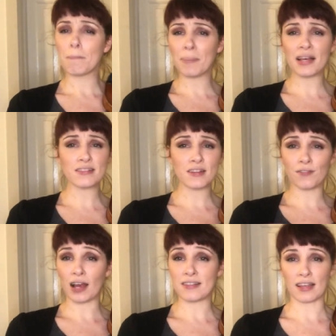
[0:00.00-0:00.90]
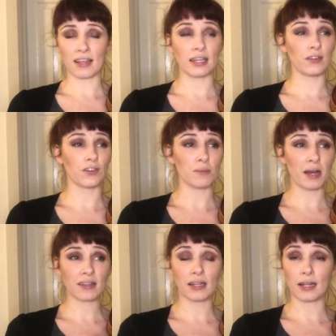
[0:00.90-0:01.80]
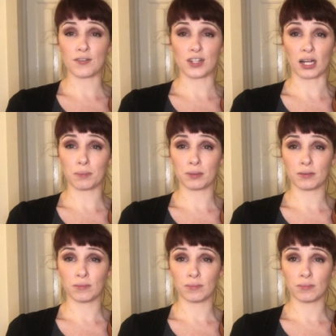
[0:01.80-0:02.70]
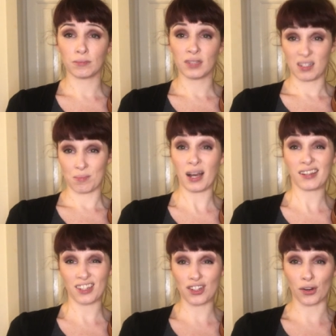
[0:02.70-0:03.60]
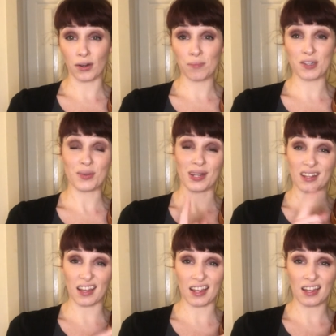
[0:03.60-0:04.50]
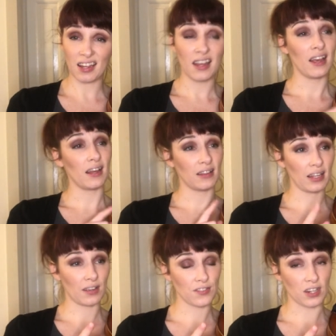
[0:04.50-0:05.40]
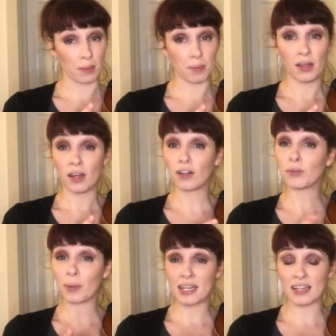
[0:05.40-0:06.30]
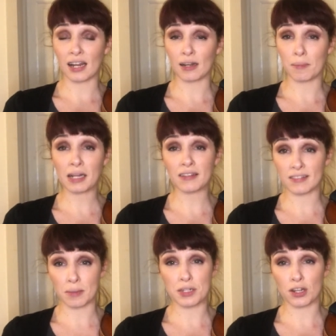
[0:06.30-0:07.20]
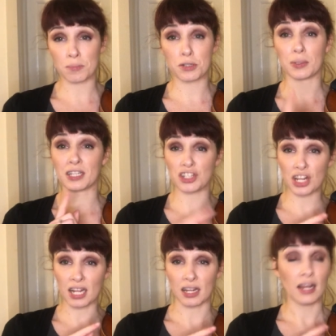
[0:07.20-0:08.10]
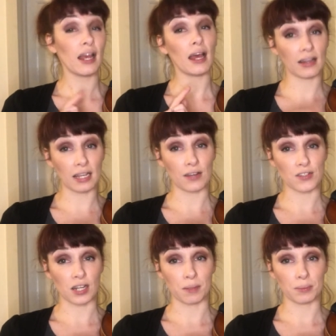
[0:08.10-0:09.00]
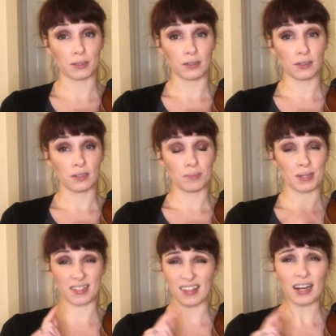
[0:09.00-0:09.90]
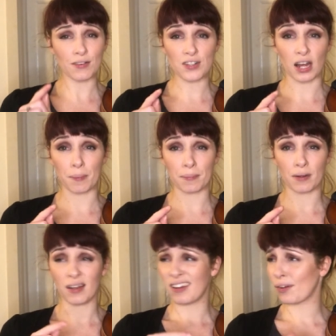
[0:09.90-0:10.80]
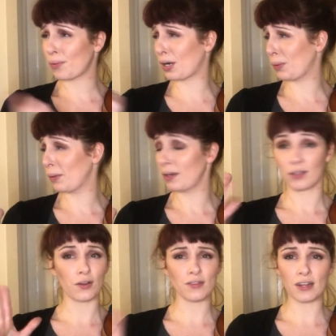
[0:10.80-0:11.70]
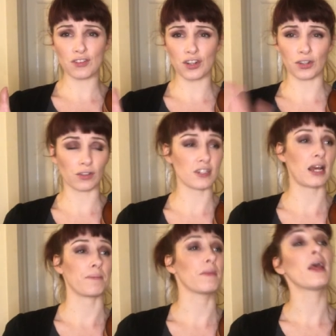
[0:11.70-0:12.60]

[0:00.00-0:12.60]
Best advice I can give you, mark that F sharp. Mark the tone between the E and the F sharp. And on the way down, mark the semitone between the G and the F sharp. Because that F sharp goes out of tune all the time.